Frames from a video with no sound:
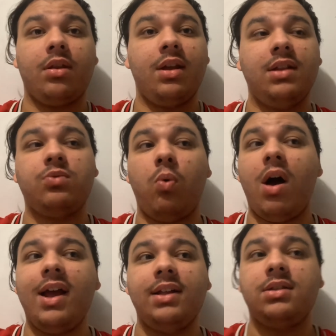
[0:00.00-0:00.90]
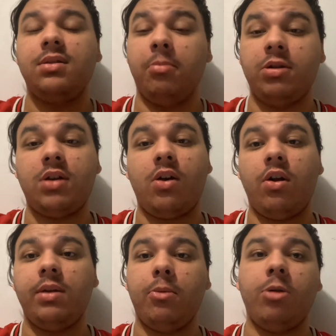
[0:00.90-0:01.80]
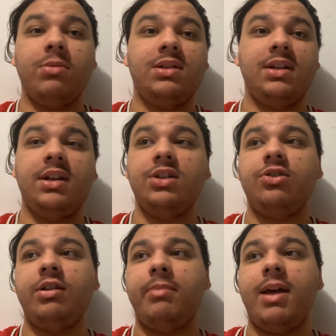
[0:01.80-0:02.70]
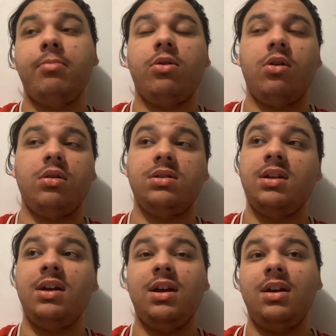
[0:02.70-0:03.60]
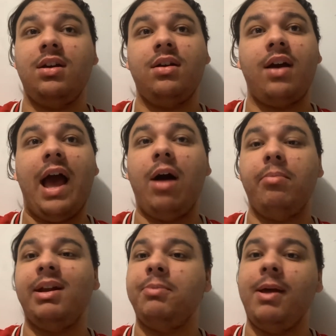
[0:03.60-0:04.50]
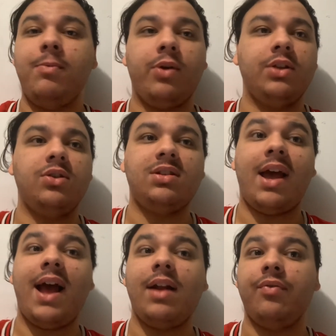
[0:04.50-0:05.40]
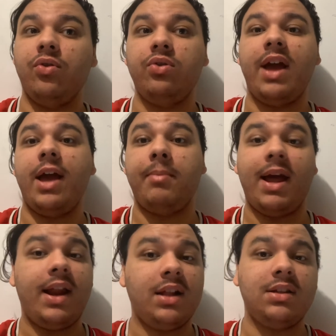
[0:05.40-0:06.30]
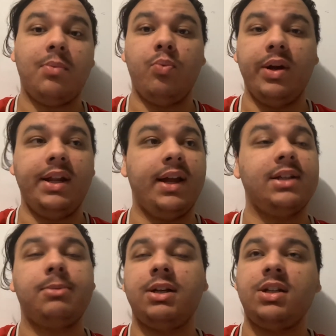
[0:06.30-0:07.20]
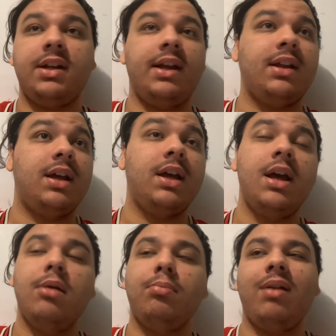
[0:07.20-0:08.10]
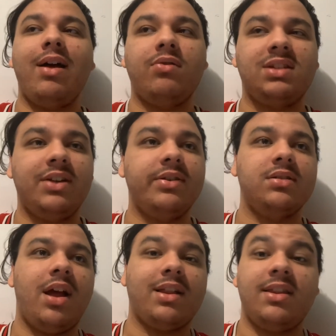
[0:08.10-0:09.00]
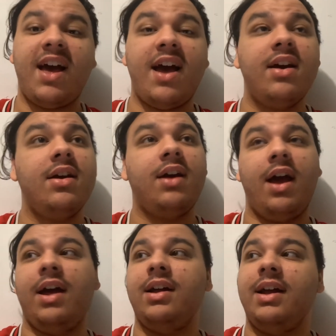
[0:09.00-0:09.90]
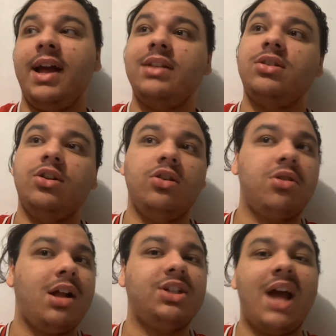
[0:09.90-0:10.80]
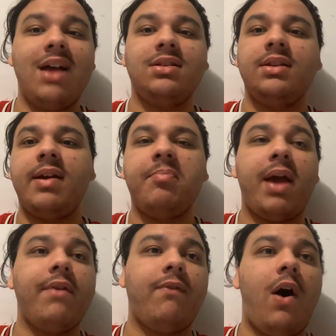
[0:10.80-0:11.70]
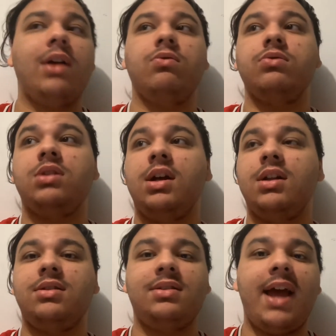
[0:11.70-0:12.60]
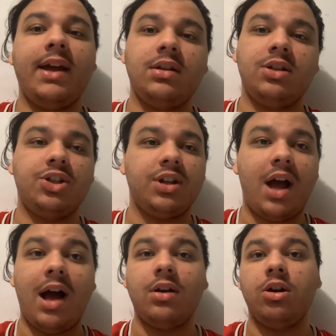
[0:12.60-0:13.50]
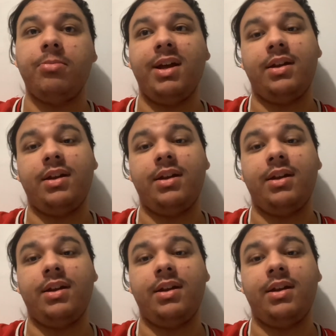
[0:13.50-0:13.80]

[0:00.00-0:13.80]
it's why it's the most iconic moments in history, man, because How many people can you say had a flu game and ended up winning, especially in a playoff series like that against the Utah Jazz in the NBA Finals to take it to Chicago, man?